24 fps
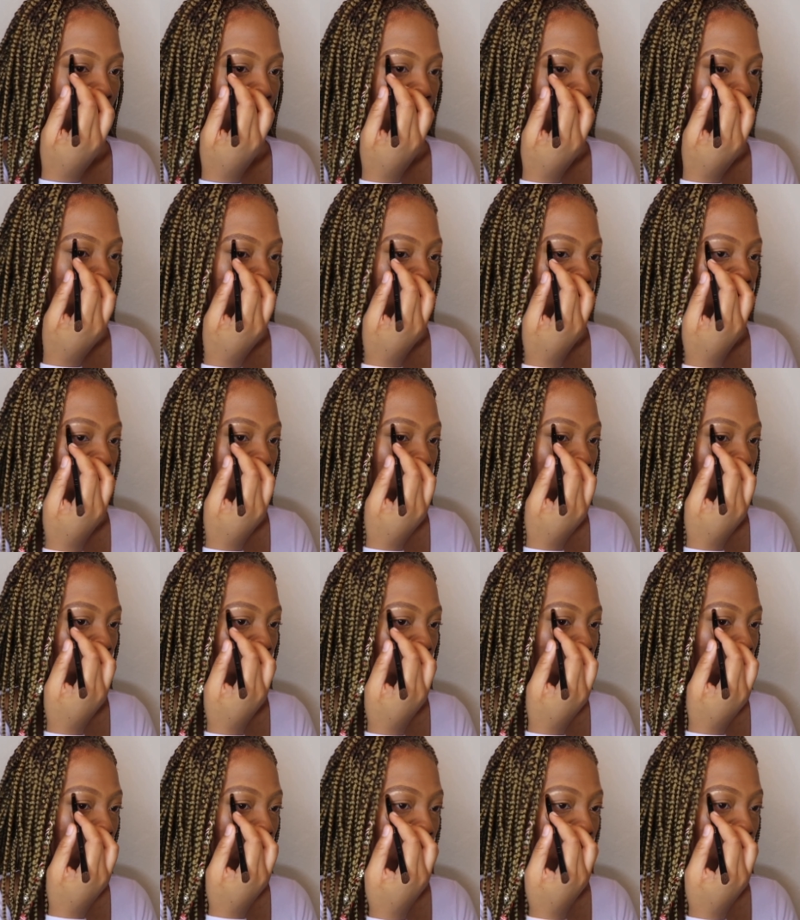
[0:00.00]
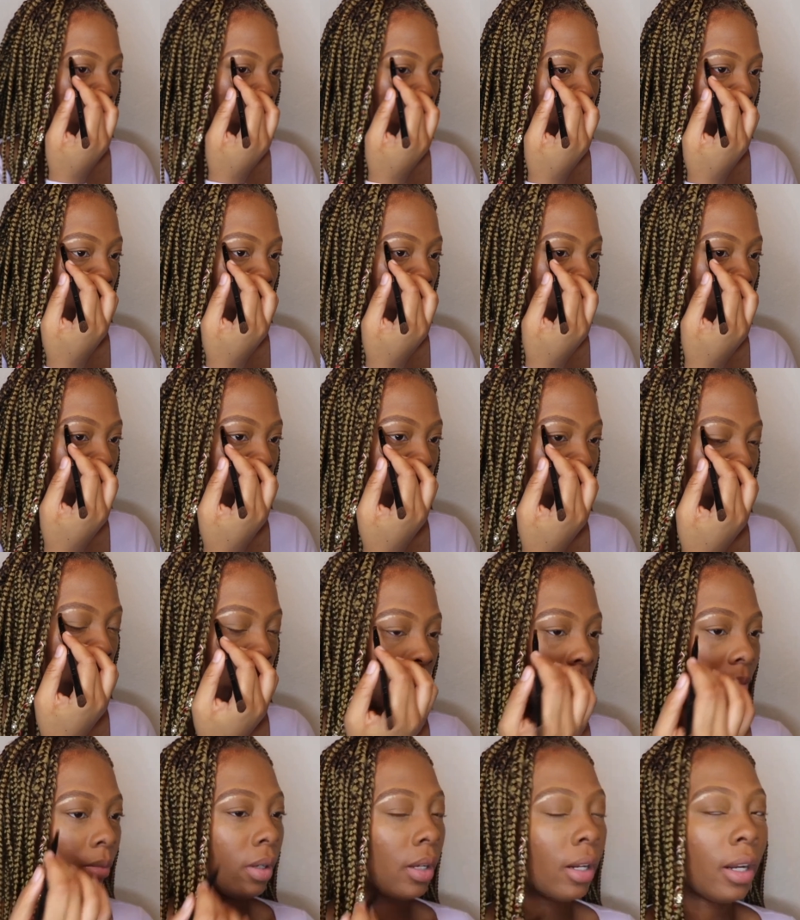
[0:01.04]
I'm not using the proper brush,
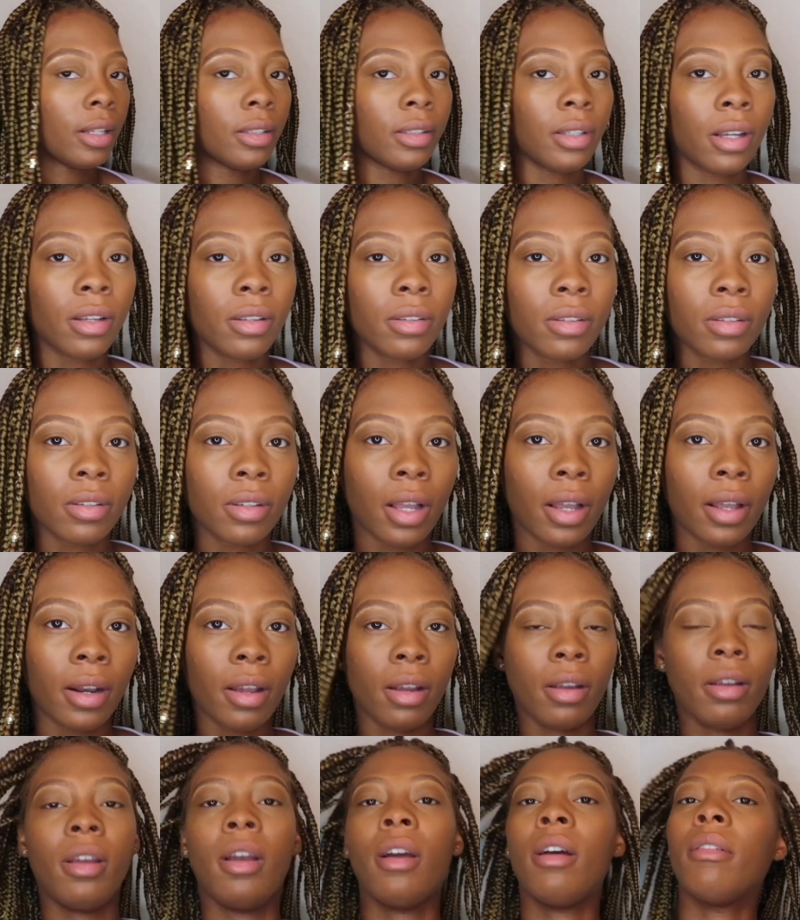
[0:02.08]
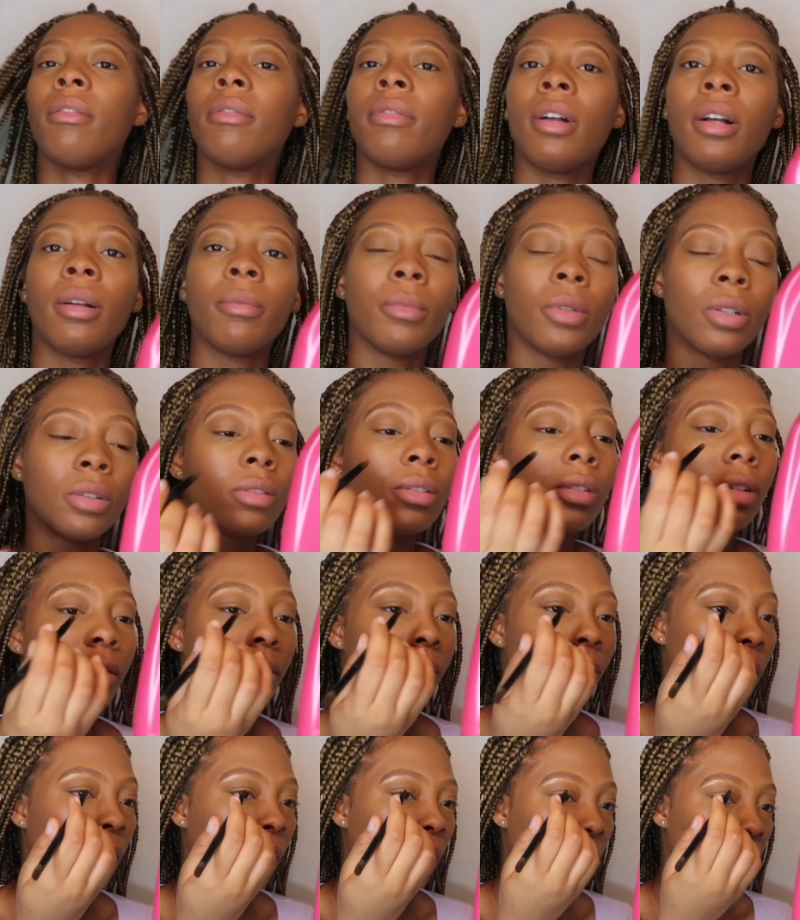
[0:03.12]
but as I said, I can't find most of
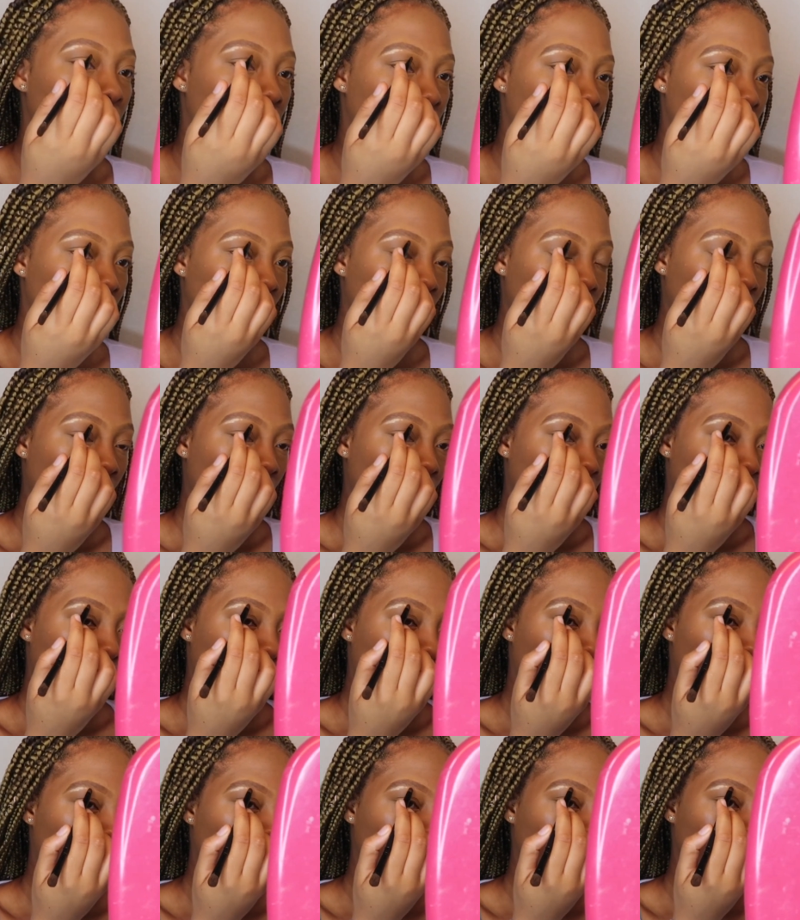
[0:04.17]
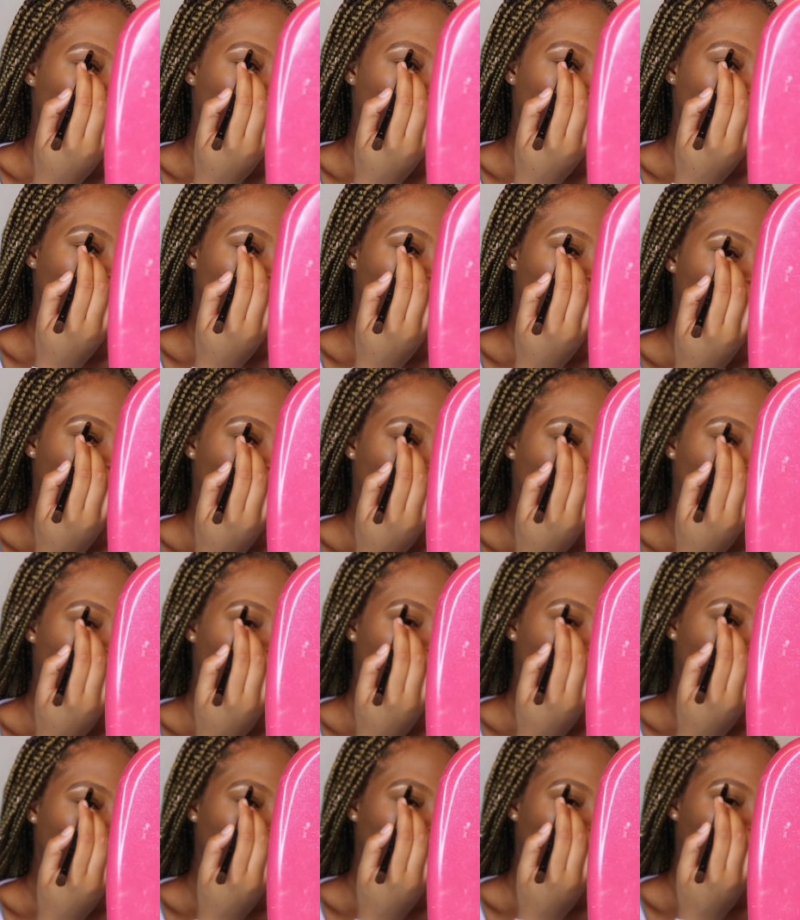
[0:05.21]
my items because I
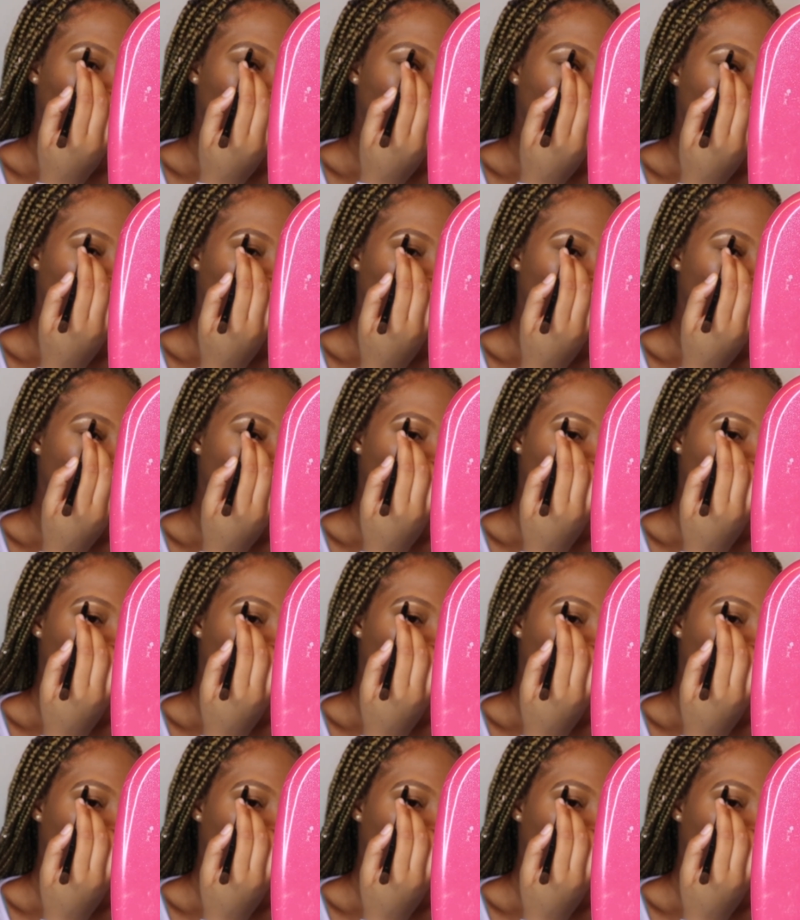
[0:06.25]
just moved my